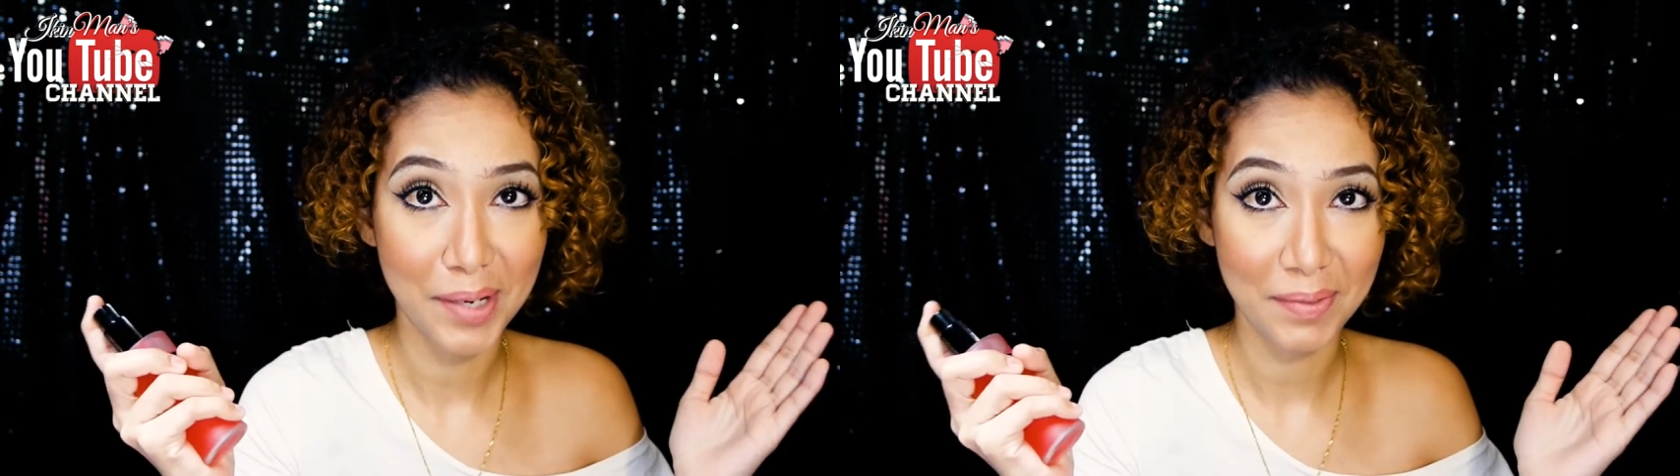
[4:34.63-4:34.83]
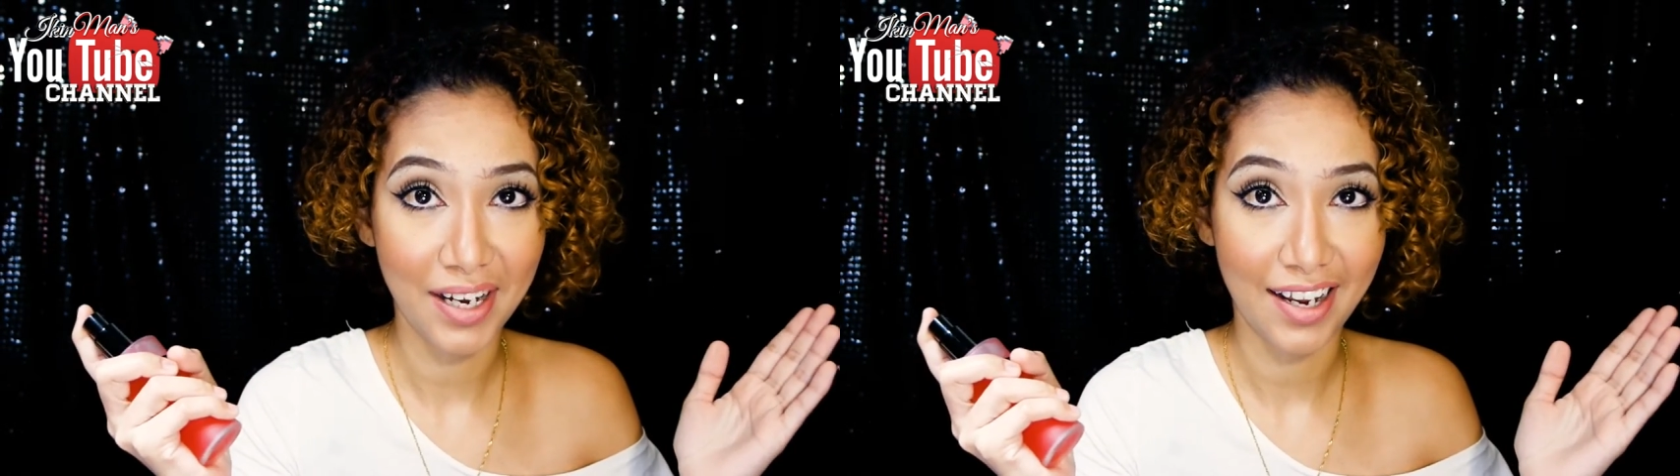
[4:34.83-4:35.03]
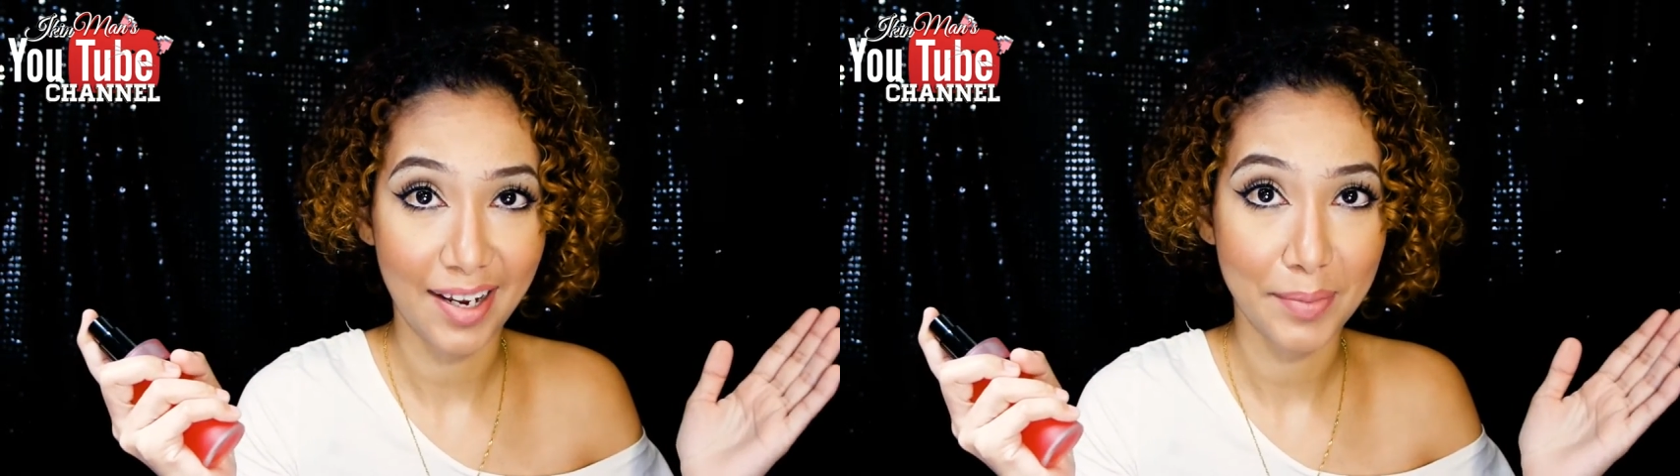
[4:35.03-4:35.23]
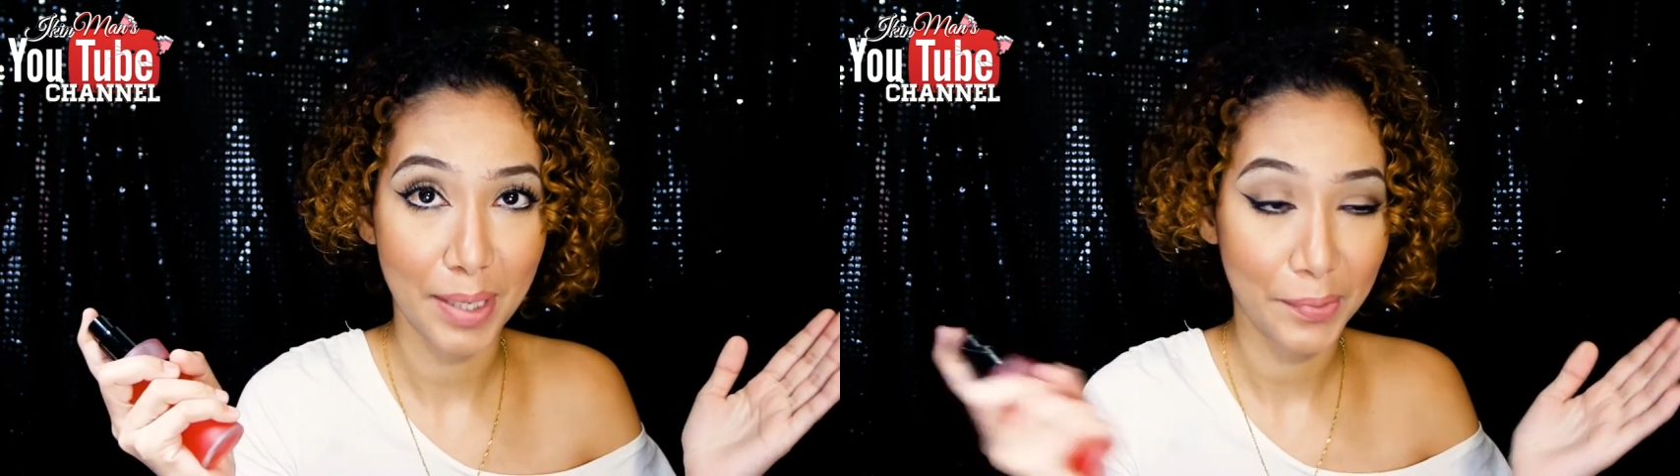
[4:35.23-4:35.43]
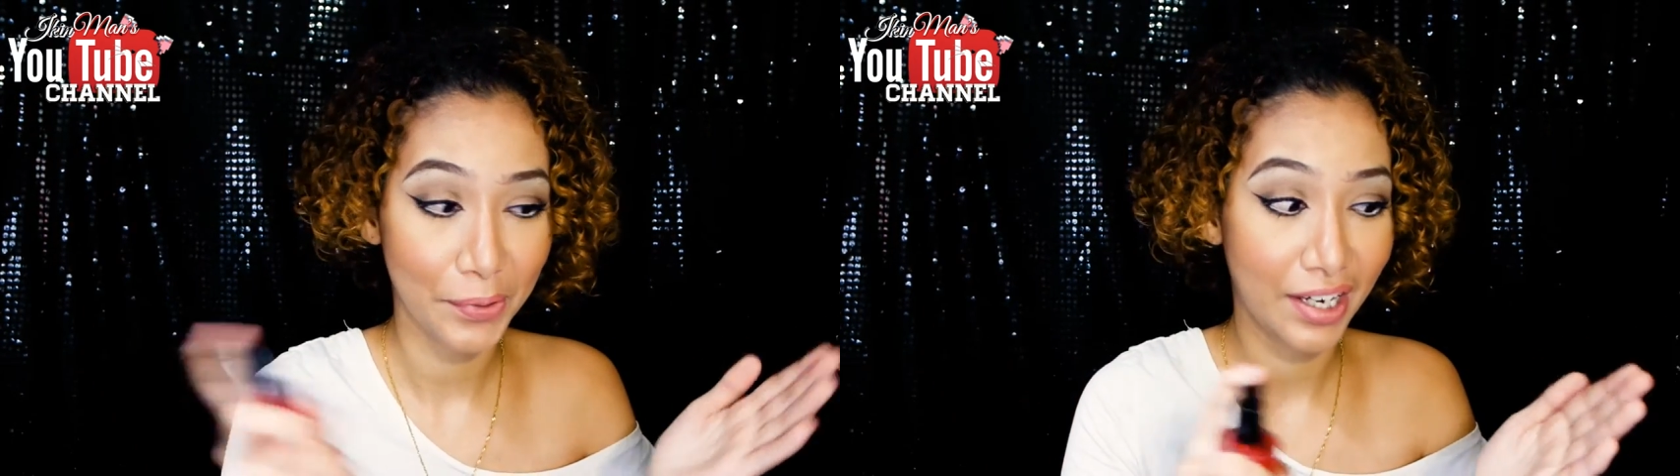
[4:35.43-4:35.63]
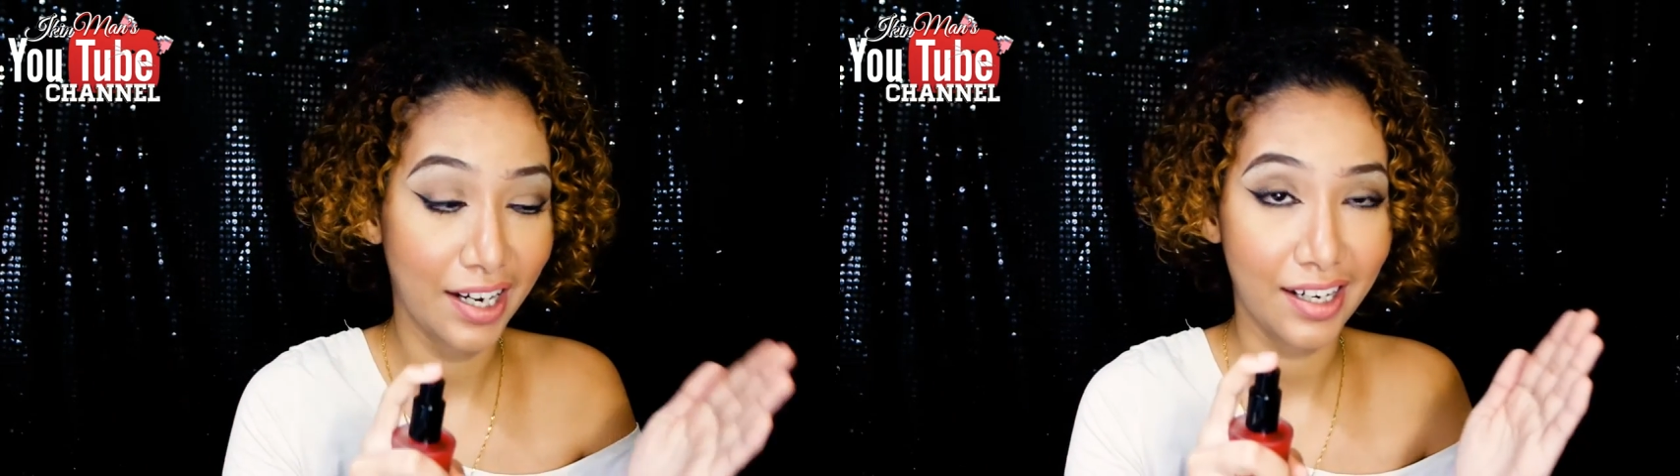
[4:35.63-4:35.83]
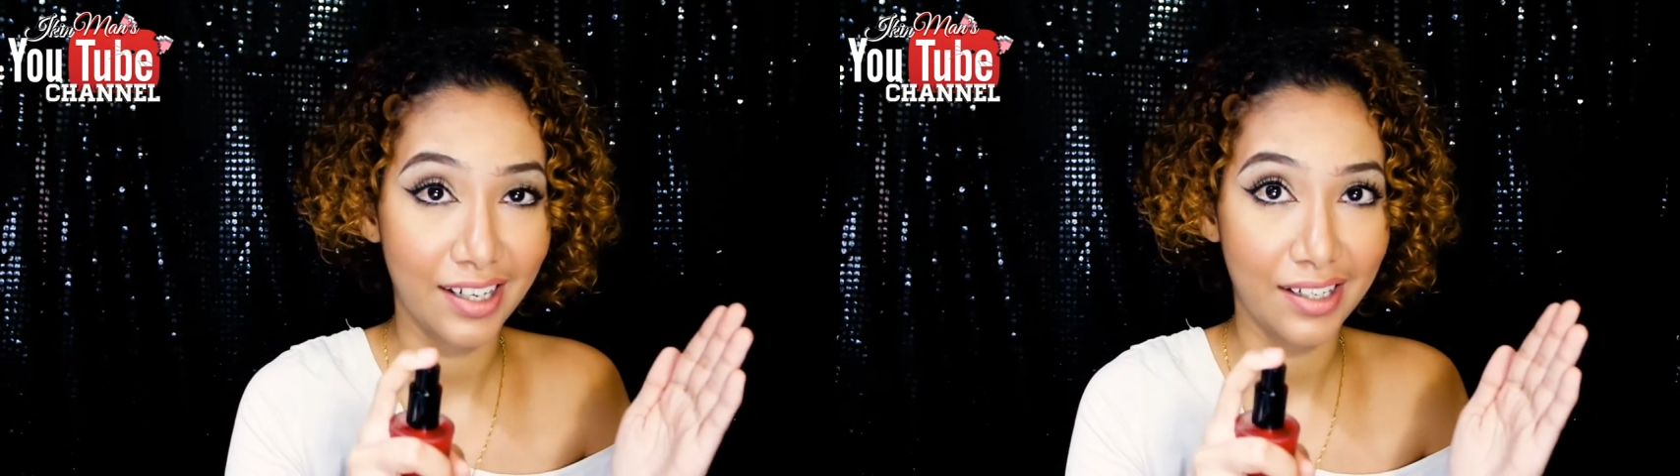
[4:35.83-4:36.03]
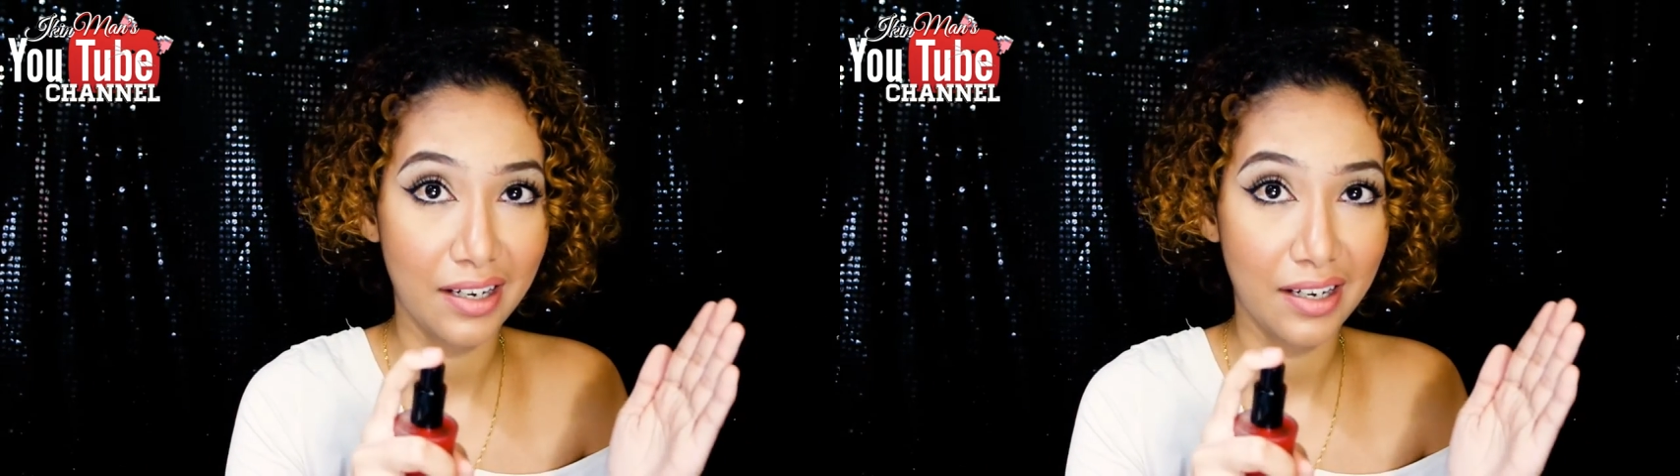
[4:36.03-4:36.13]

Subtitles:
apply my product,